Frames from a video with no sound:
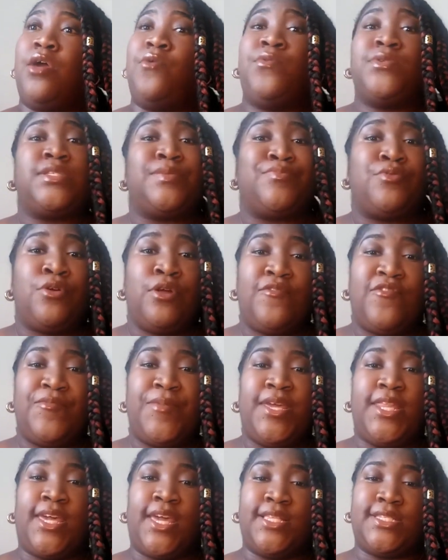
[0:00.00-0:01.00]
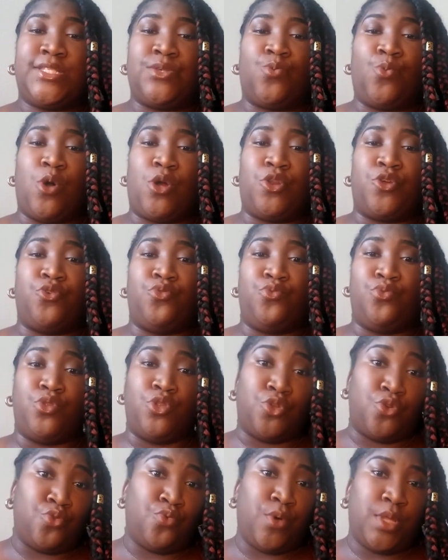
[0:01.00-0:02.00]
It was important for me to get someone who
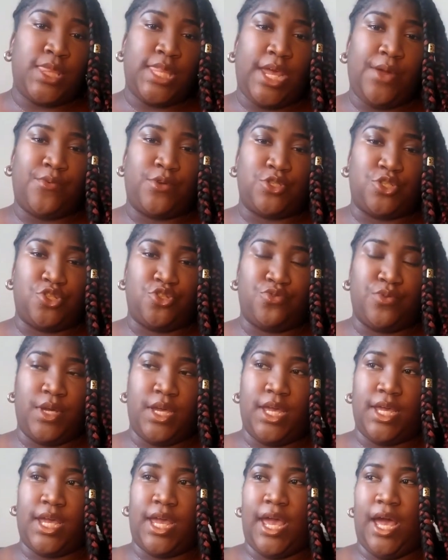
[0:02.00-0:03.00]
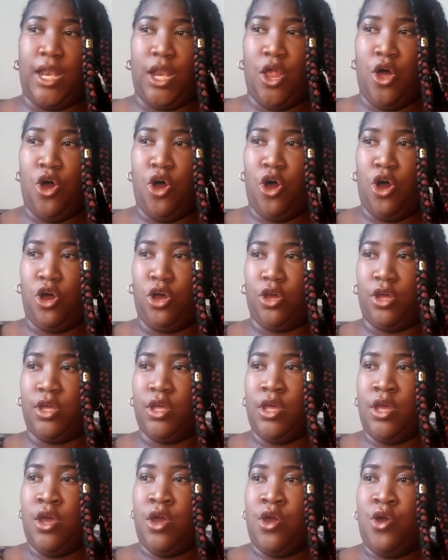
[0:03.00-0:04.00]
knew what they were doing, along
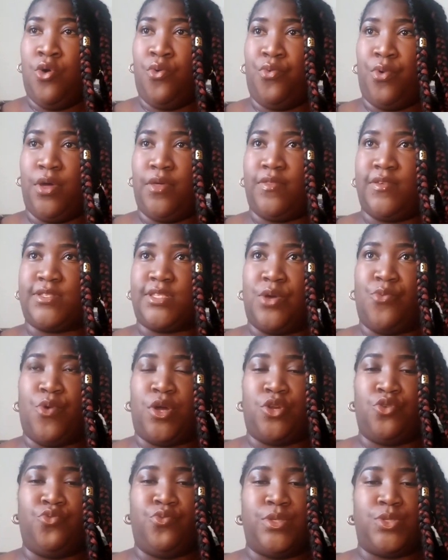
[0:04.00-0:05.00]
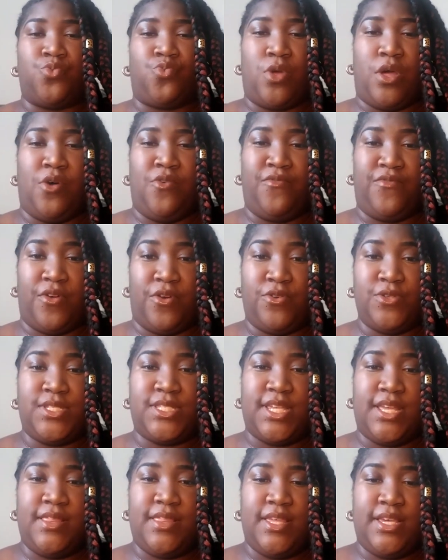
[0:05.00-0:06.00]
with someone who was well
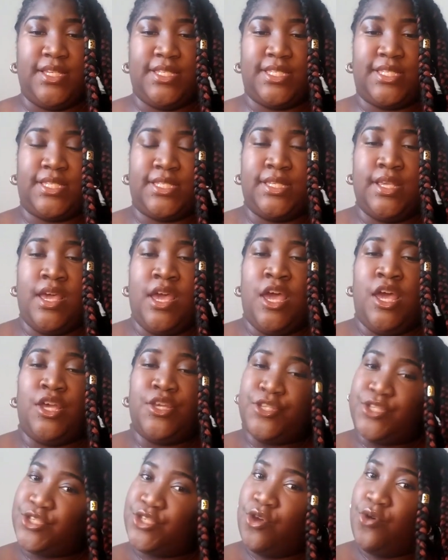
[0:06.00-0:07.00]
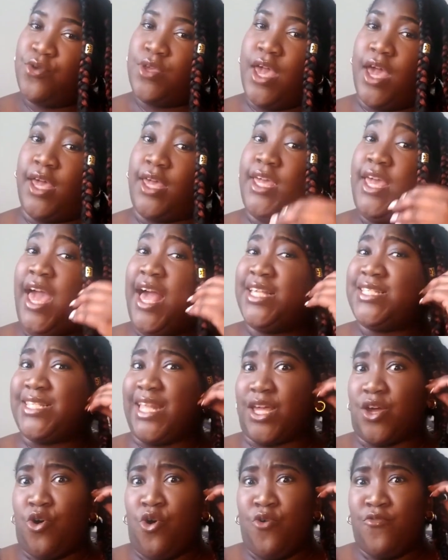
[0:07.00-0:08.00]
versed in this. So yeah, he
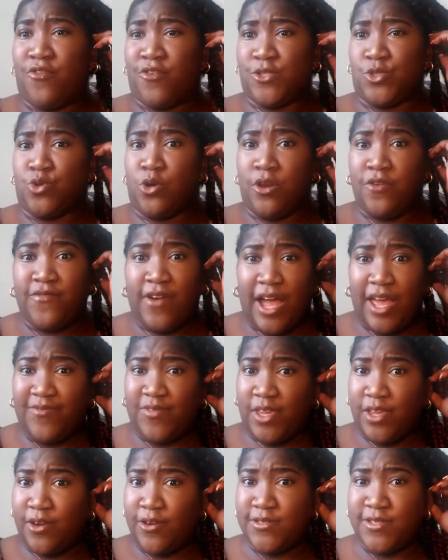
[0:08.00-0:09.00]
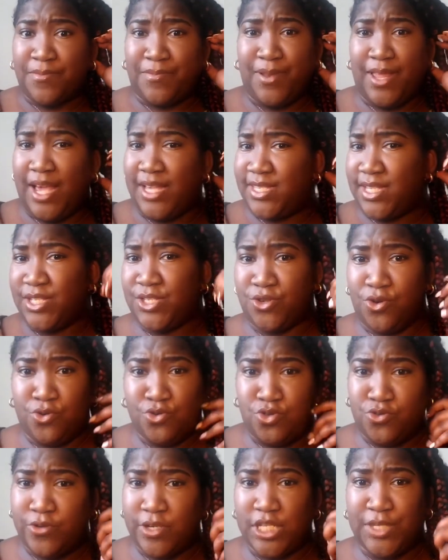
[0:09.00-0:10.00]
has like over 25 years of plastic
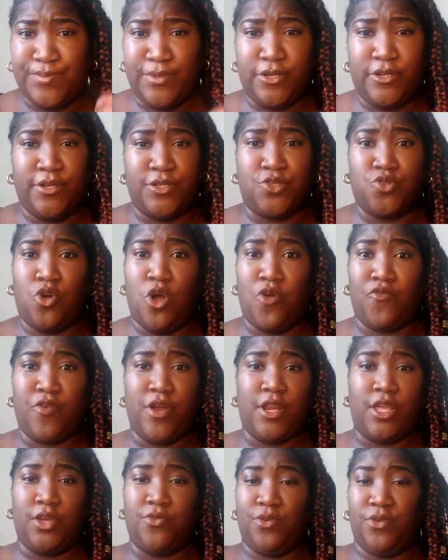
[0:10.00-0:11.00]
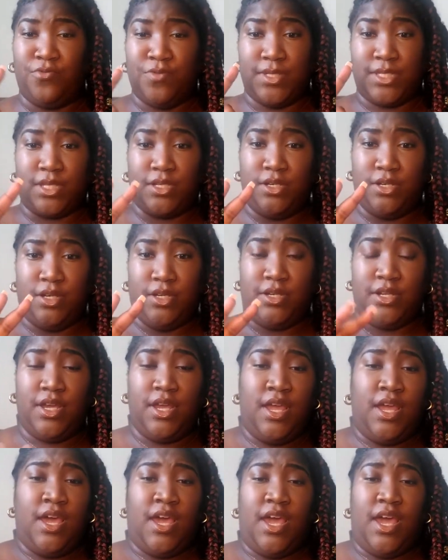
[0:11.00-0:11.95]
surgery experience, so already he was good.